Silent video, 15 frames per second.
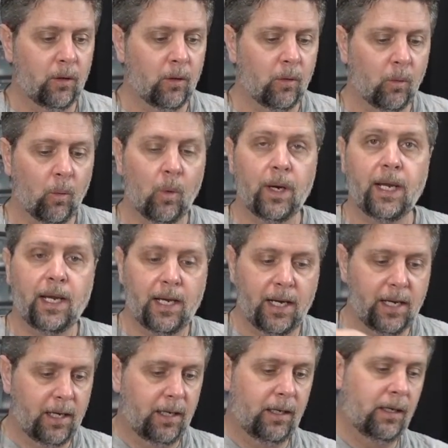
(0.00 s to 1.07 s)
We
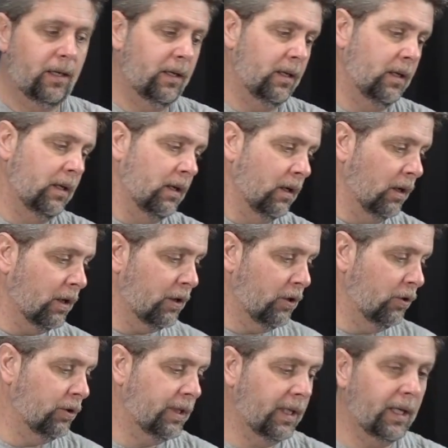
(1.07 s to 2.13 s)
are
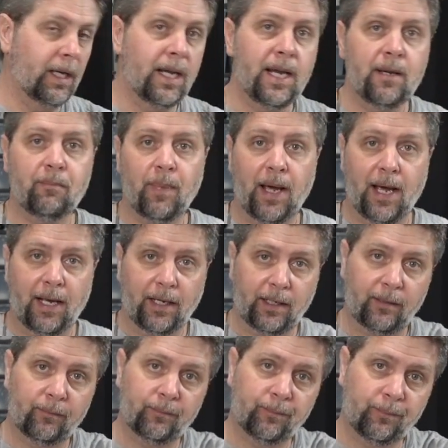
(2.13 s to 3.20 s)
using a heat pack,
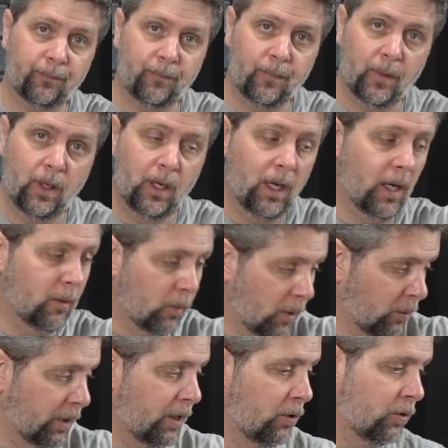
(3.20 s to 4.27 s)
and when we
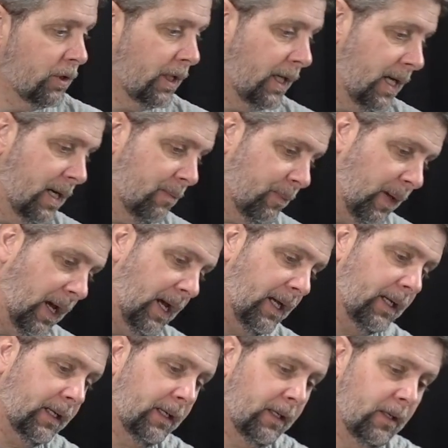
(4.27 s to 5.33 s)
use a heat pack,
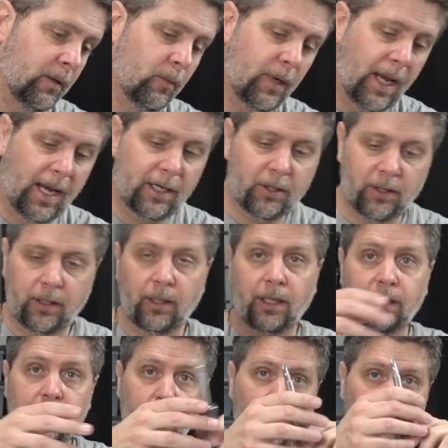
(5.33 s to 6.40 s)
we actually like to
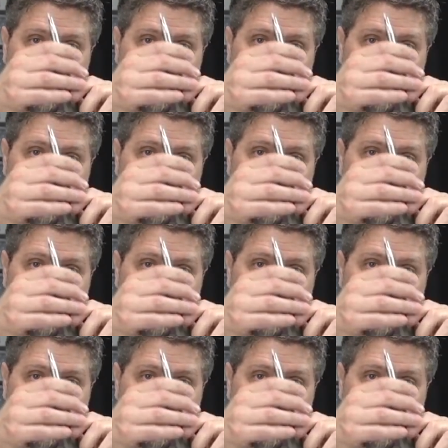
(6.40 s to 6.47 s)
poke